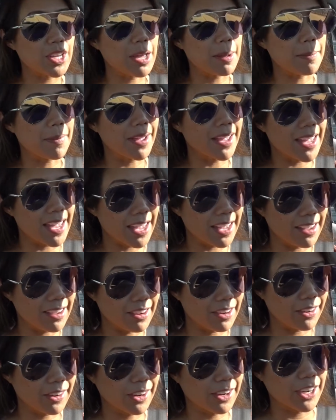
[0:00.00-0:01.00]
get my
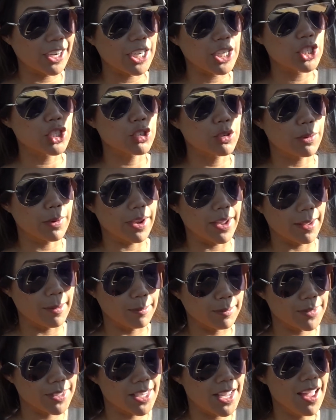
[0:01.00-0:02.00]
hair
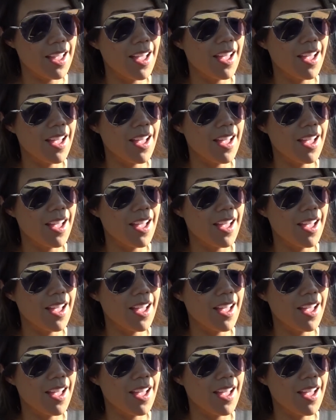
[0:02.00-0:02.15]
trimmed.